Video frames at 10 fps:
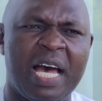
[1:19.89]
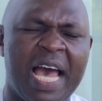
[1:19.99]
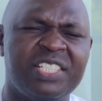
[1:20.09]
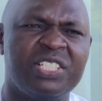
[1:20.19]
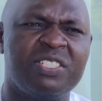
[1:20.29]

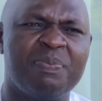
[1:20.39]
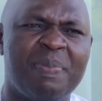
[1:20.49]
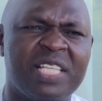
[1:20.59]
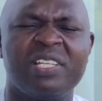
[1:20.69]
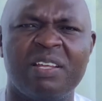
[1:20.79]
I did the
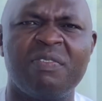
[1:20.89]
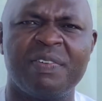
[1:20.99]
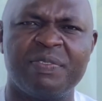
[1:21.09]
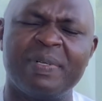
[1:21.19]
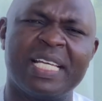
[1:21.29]
Bachelor of
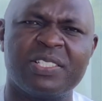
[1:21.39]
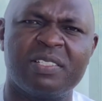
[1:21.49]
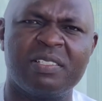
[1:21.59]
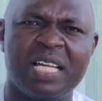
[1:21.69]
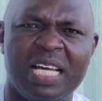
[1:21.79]

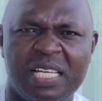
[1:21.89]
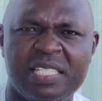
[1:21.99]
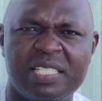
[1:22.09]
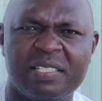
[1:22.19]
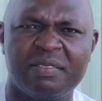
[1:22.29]
Education
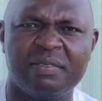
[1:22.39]
Arts,